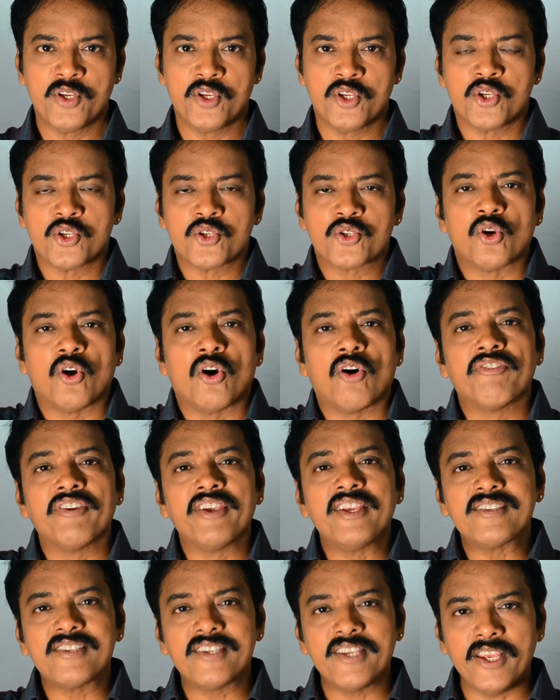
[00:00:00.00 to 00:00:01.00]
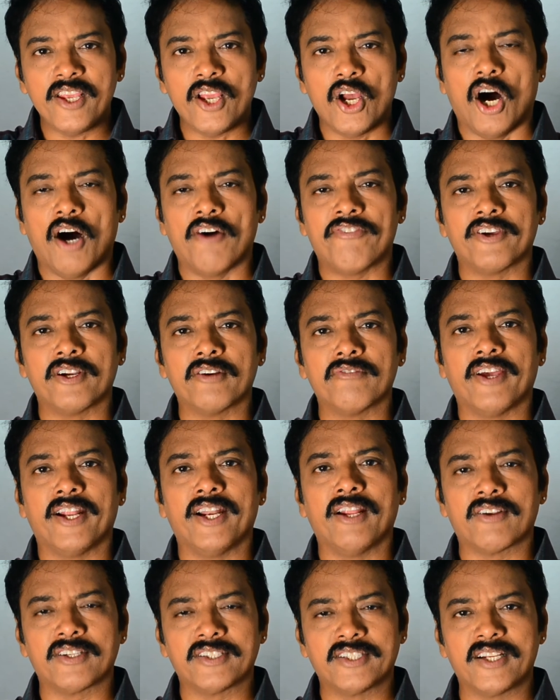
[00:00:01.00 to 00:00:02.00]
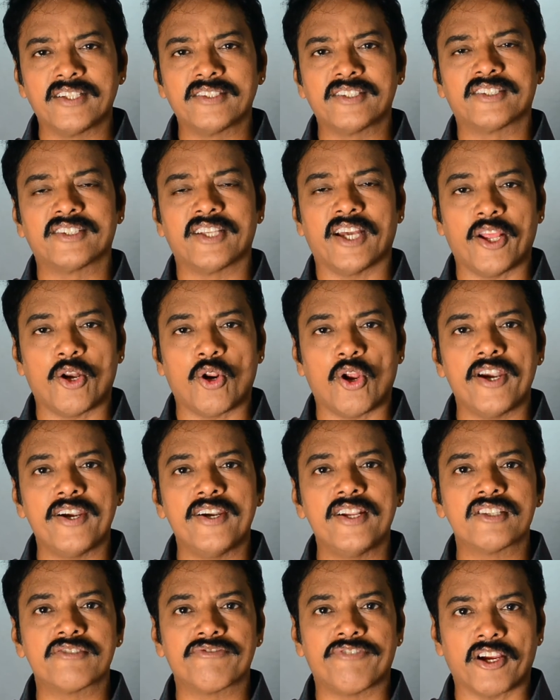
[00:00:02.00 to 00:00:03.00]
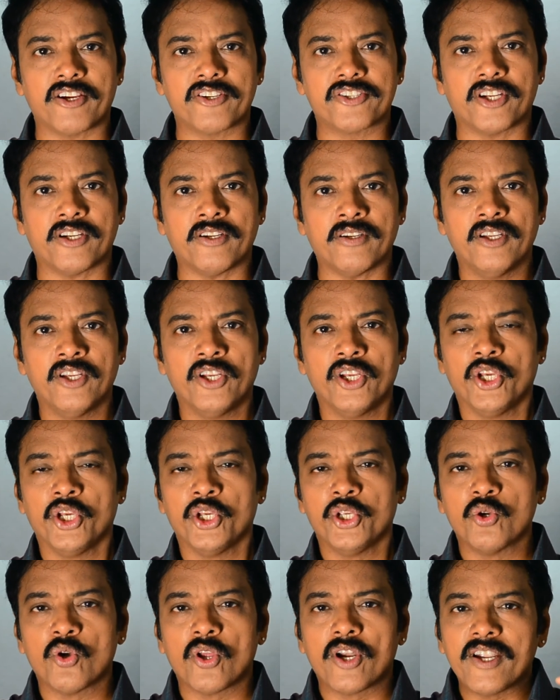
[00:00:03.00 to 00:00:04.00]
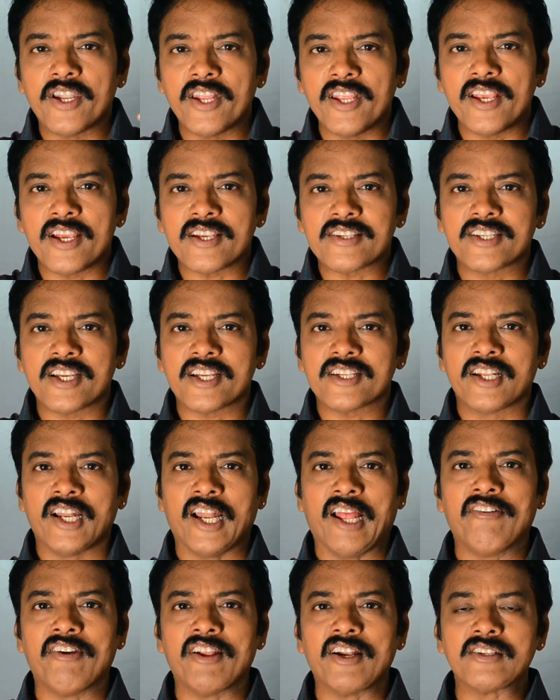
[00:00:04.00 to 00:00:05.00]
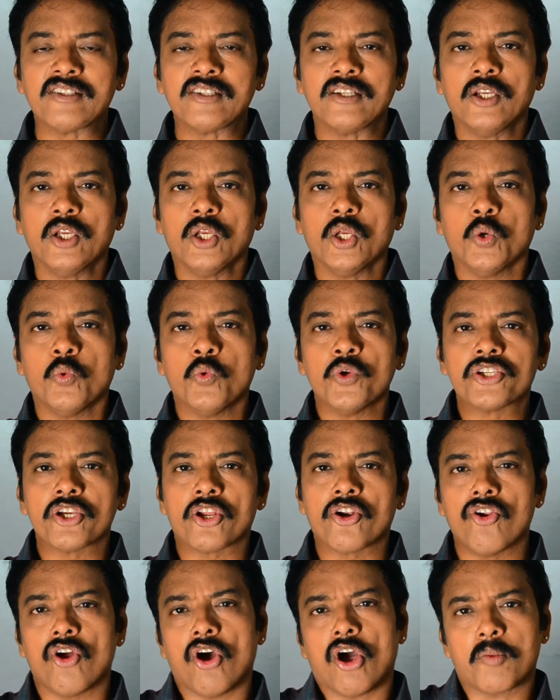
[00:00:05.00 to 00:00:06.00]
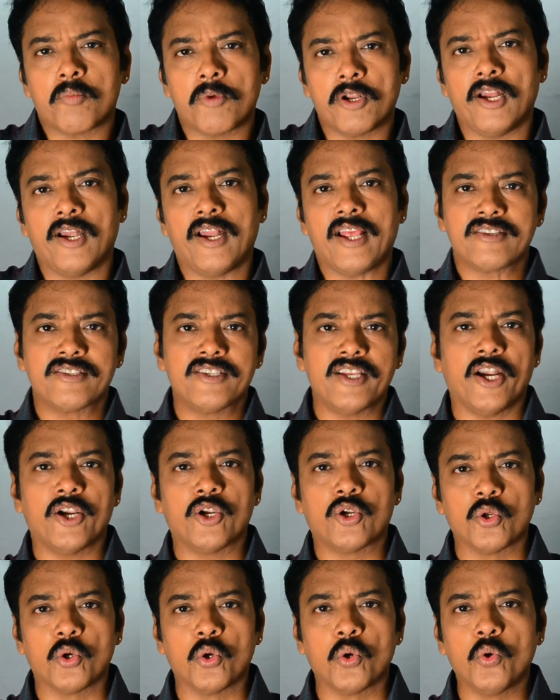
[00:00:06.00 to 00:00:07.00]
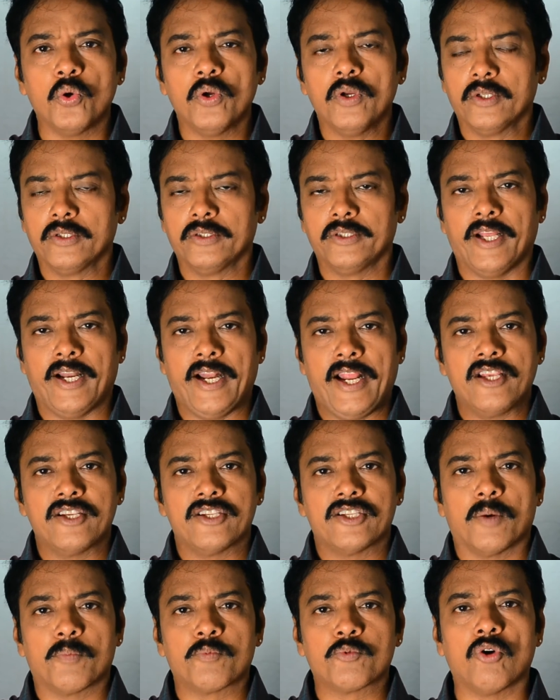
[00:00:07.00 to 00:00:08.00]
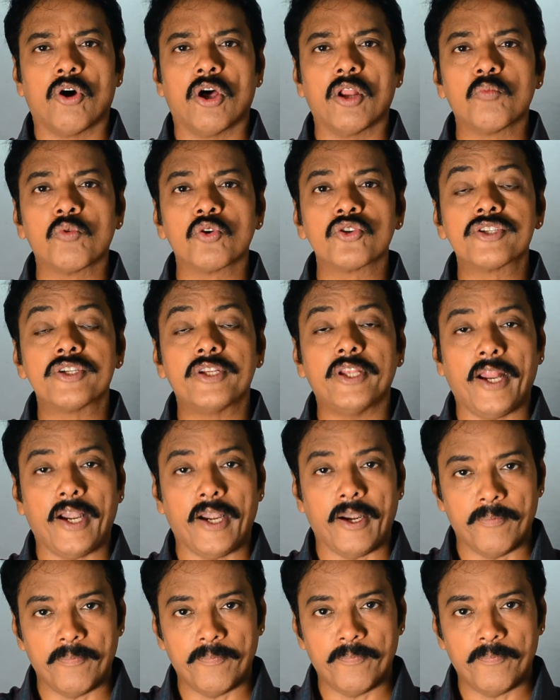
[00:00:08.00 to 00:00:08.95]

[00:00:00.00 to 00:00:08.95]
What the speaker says: So we see often whenever there is a thyroid dysfunction, your TSH levels, which are normally less than 2, they rise up to almost 10.